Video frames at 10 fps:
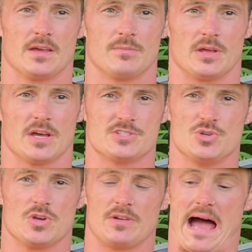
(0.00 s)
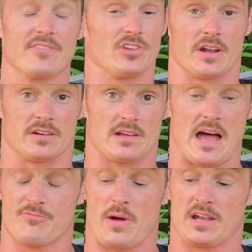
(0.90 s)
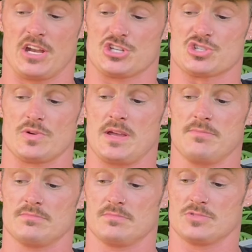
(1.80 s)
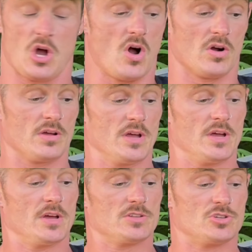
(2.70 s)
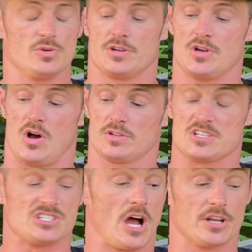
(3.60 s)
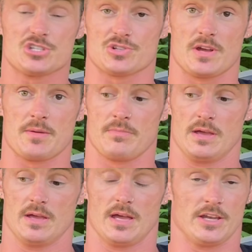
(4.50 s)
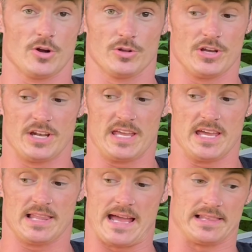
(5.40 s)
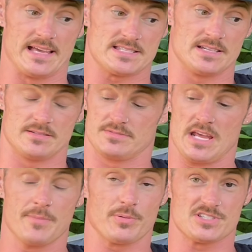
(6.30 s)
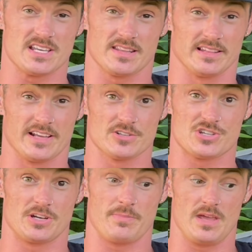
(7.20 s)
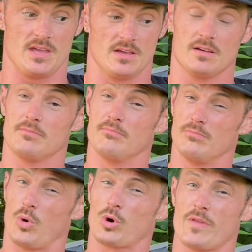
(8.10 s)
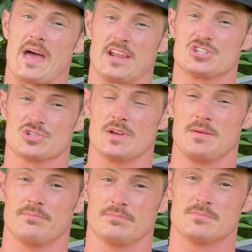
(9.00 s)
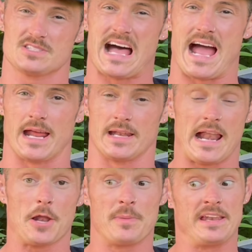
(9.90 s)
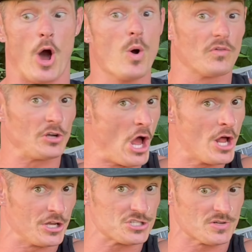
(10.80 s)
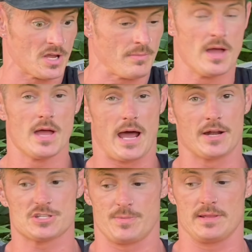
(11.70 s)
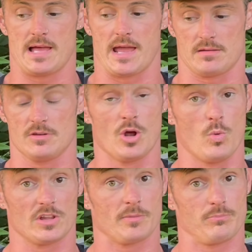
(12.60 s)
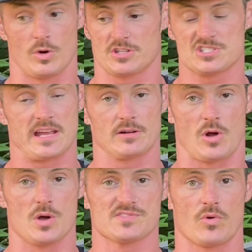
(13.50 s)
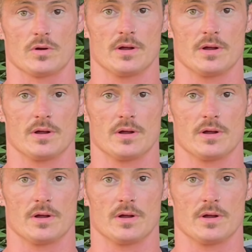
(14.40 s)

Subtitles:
Because I've done it. I've bred an extreme dog to a dog that's not extreme, and you're only going to get like less than 10% of the litter is going to be more on that extreme side. And I don't mean overdone extreme. I just mean like, you know, what the standard calls for.